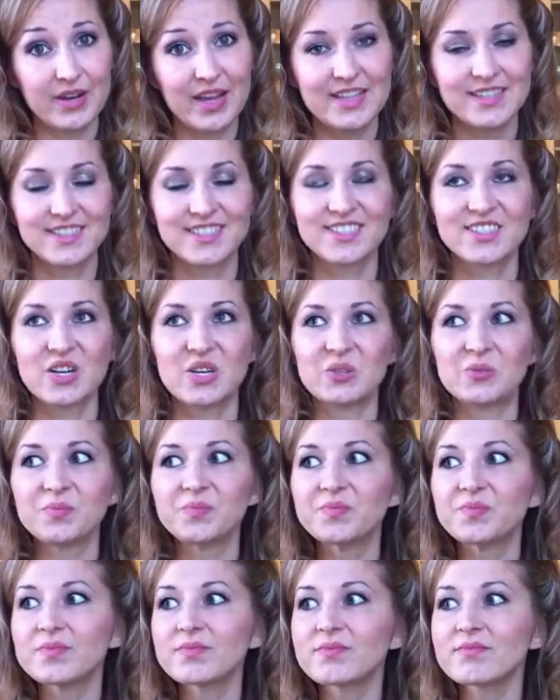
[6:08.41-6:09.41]
And so
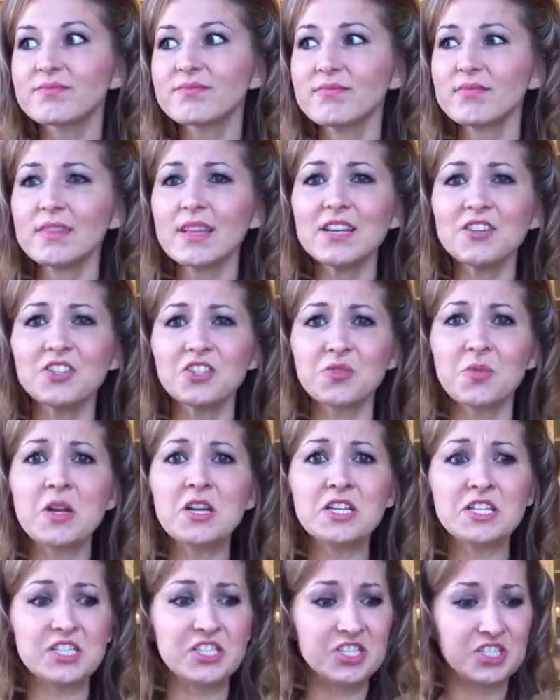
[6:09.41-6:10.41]
just
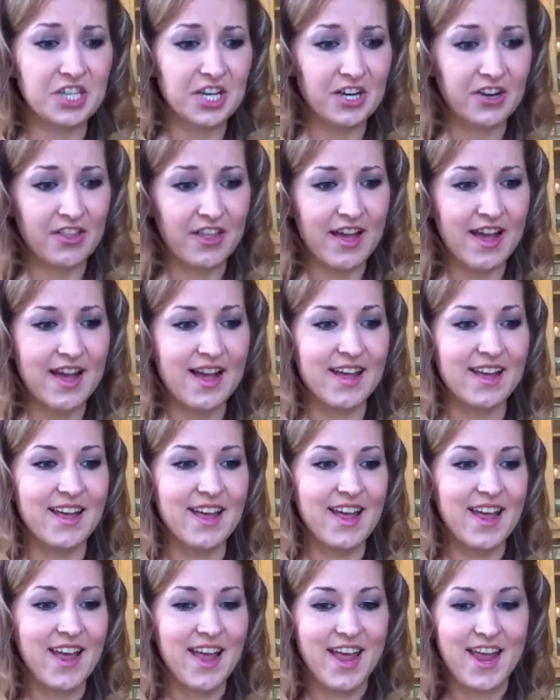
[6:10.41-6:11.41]
wanted to share that
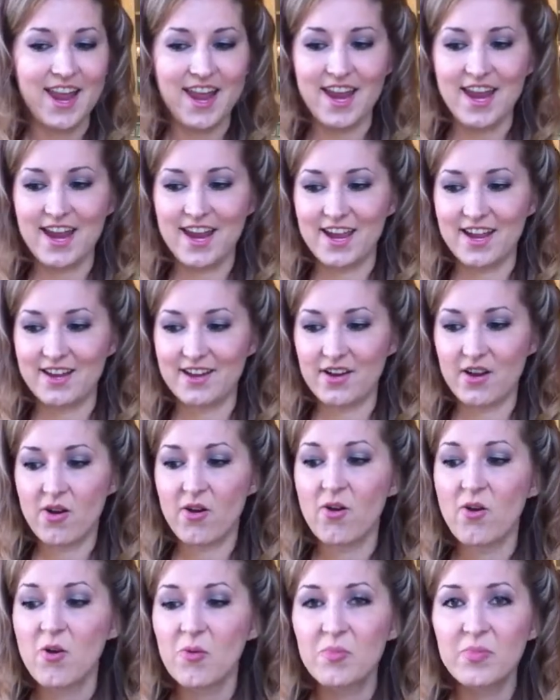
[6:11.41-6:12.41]
and
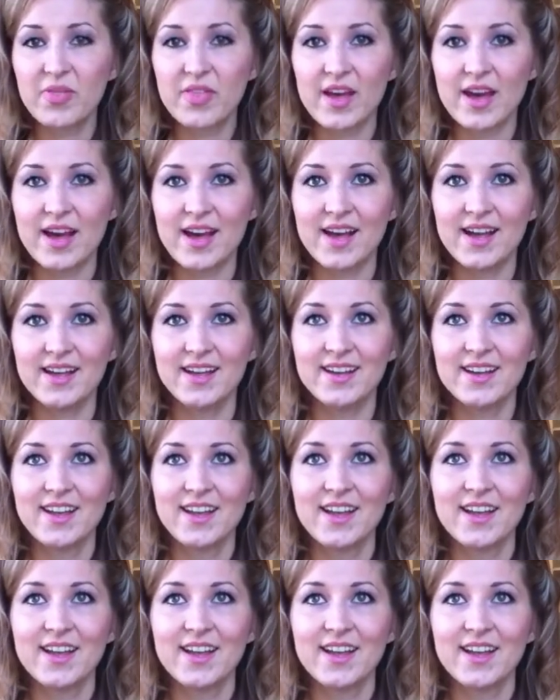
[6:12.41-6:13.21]
hope that